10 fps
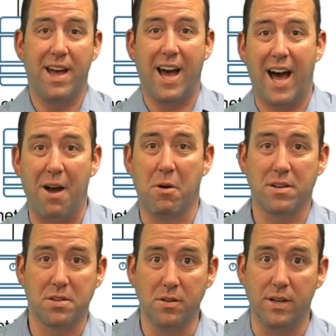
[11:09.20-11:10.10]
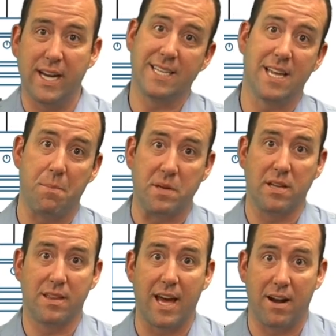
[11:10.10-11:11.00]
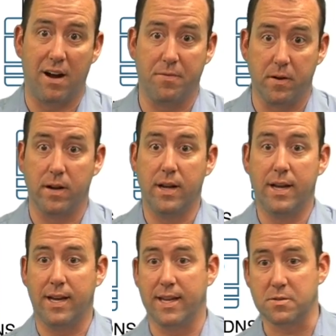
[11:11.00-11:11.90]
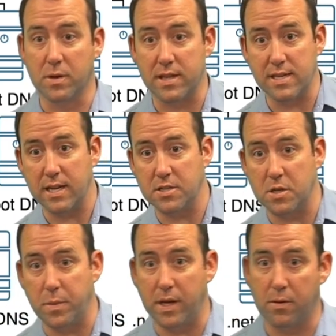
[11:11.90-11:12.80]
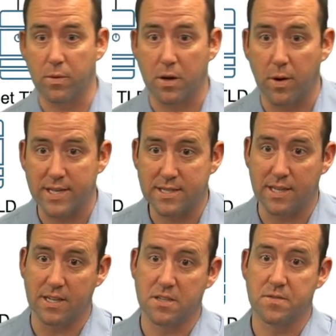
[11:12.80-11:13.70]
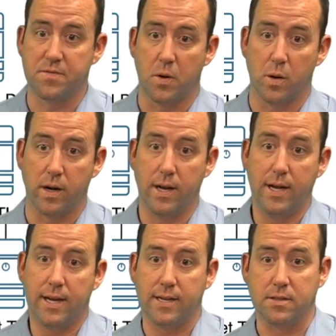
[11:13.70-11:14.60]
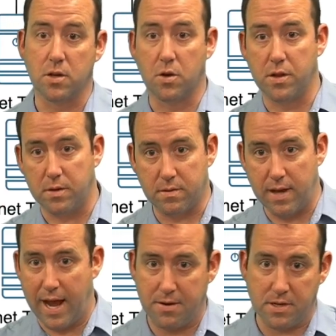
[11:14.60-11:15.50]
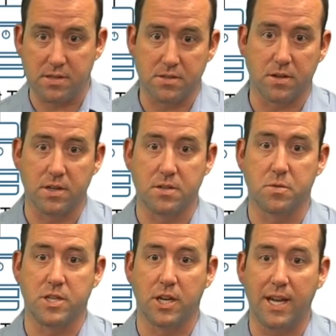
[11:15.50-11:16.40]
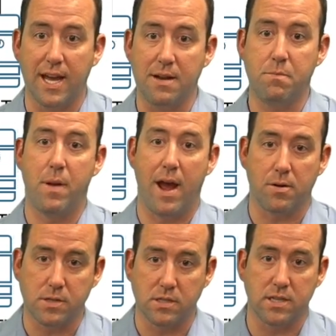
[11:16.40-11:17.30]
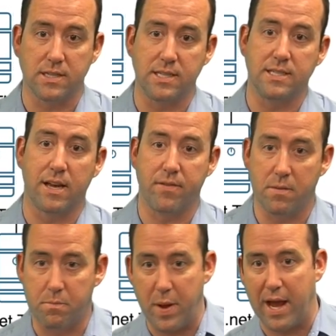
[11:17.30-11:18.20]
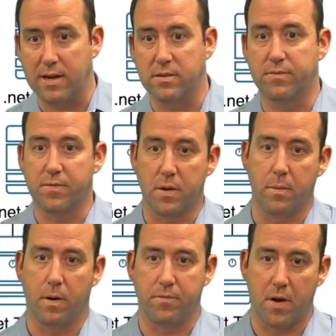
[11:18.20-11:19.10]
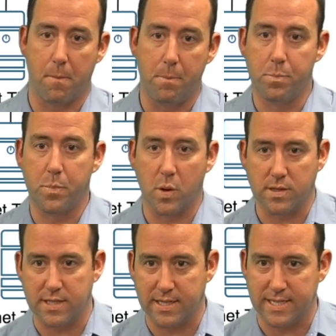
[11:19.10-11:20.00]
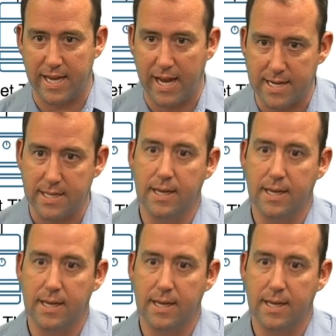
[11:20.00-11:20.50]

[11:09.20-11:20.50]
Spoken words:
I want to accept that offer. And that's what the DHCP request is for. And so the addresses are going to switch again out to 67 back from port 68.